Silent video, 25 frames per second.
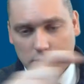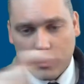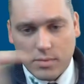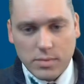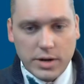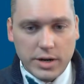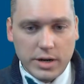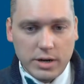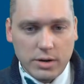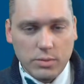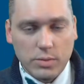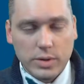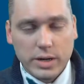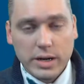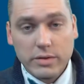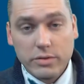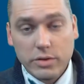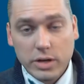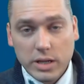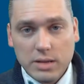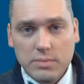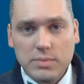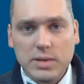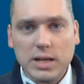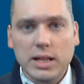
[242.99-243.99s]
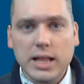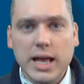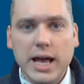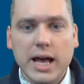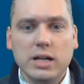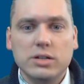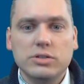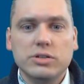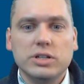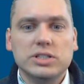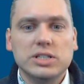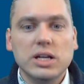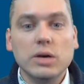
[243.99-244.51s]
you know, whatever email
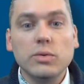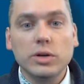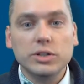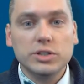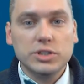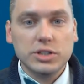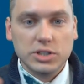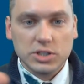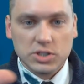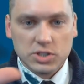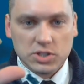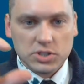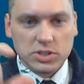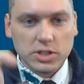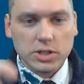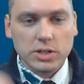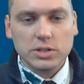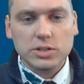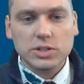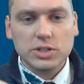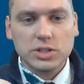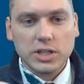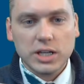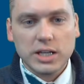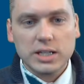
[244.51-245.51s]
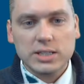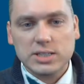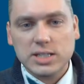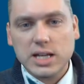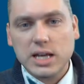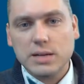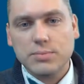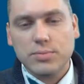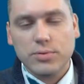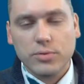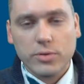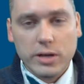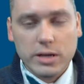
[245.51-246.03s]
address, I want you to search
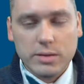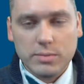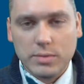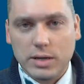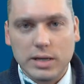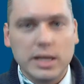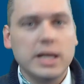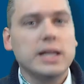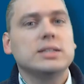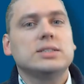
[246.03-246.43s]
inside Prima